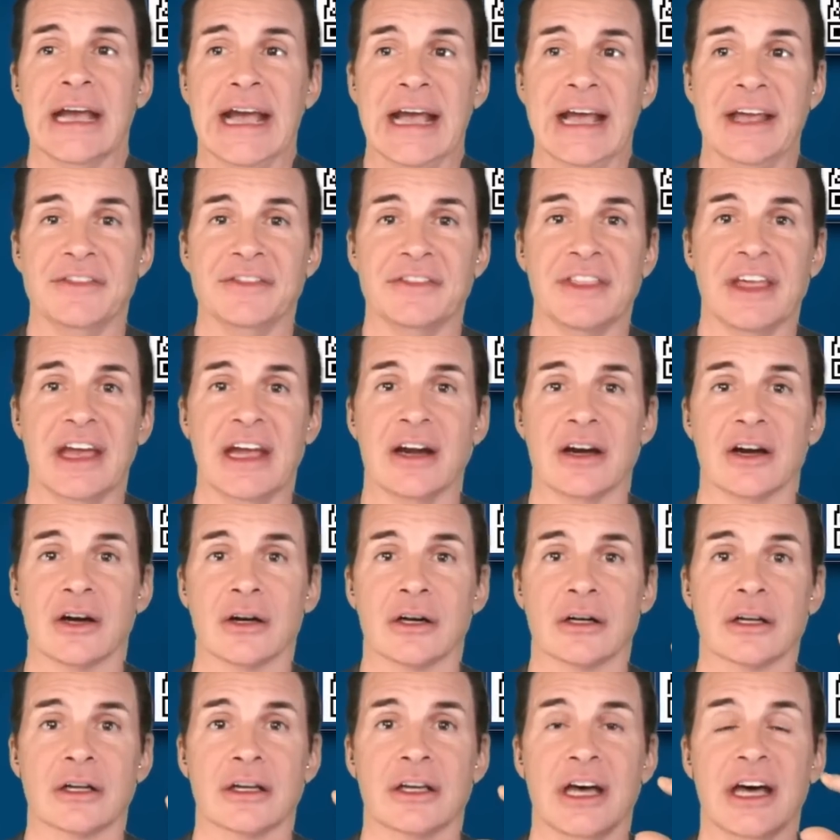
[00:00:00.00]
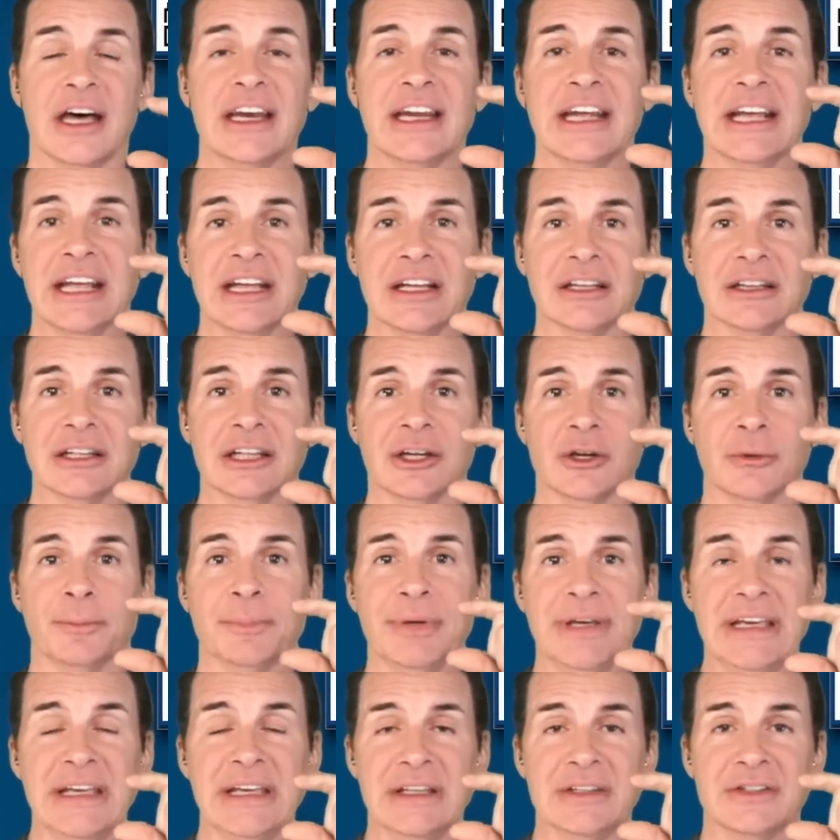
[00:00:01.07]
and they're cutting a little
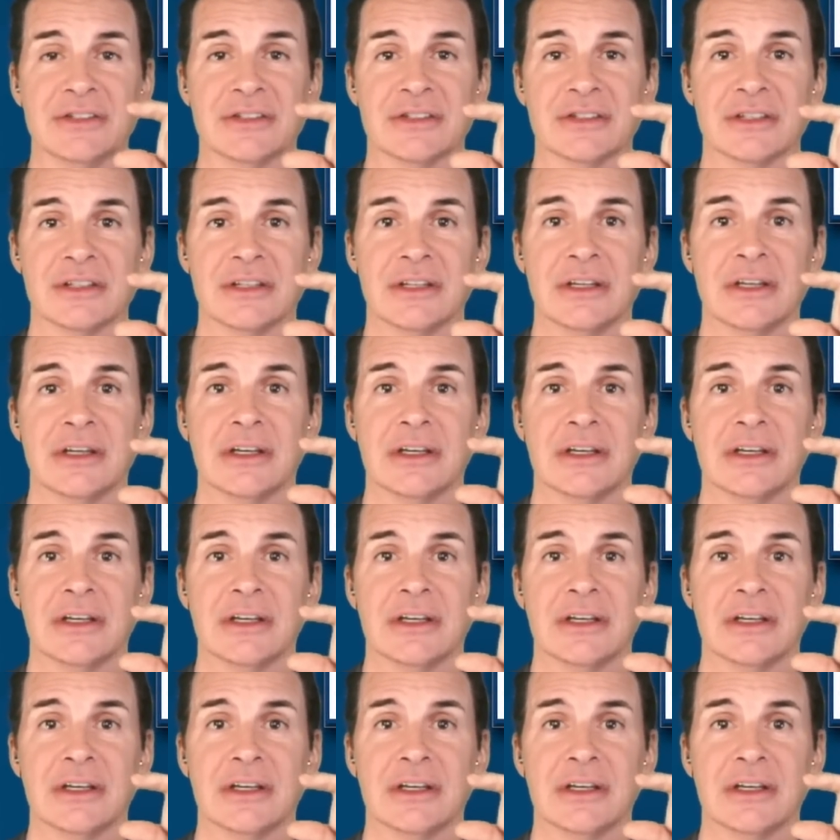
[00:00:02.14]
piece